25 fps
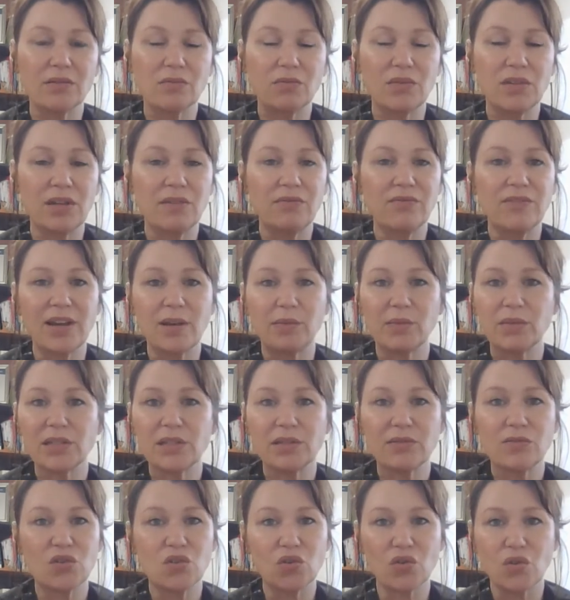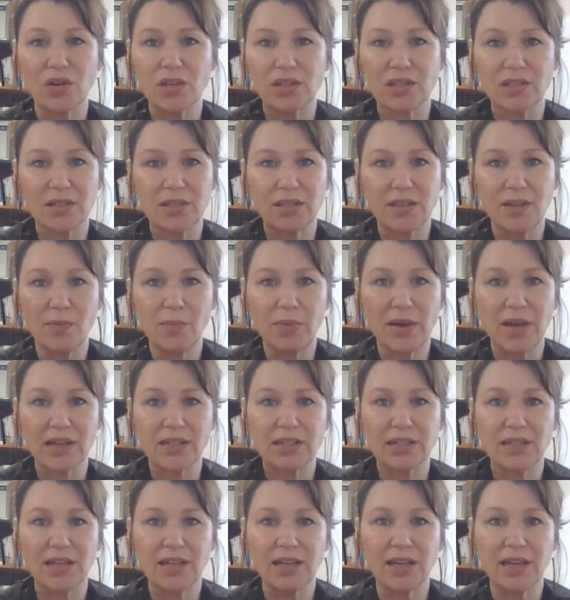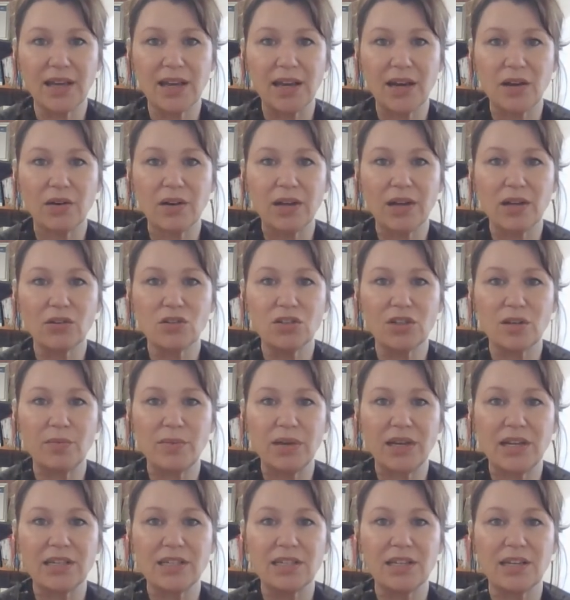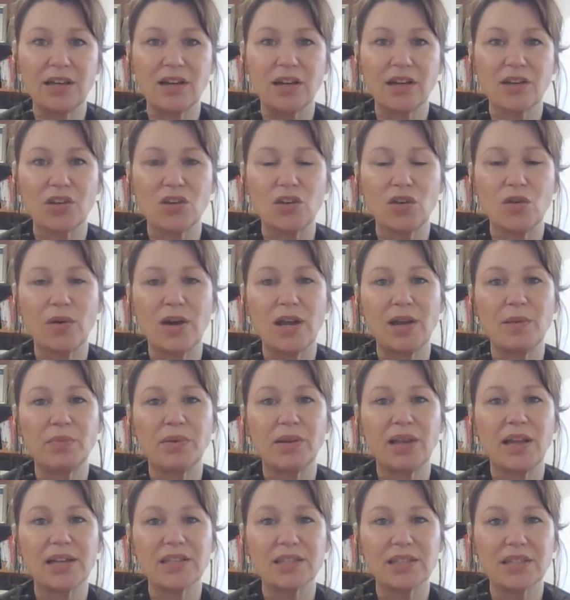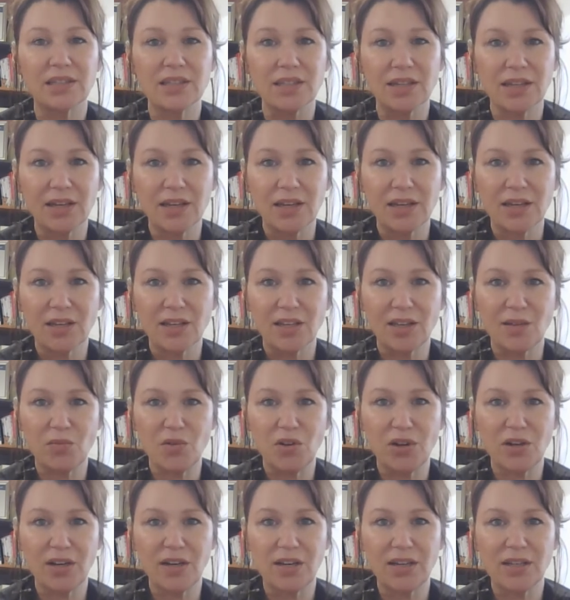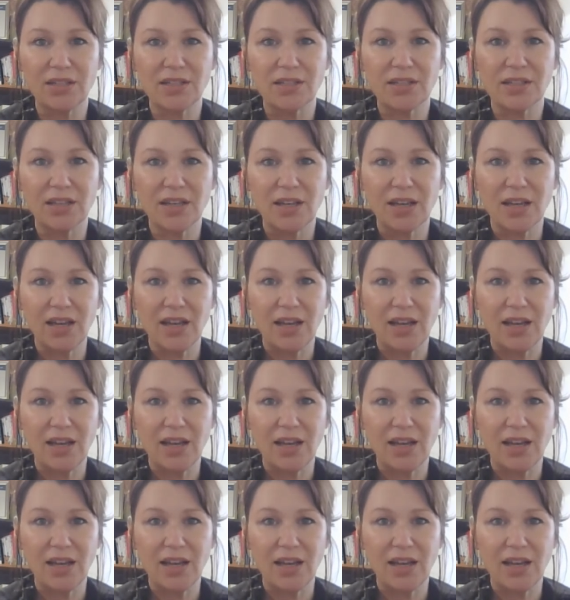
within families of choice, impacting our LGBTIQA+ communities,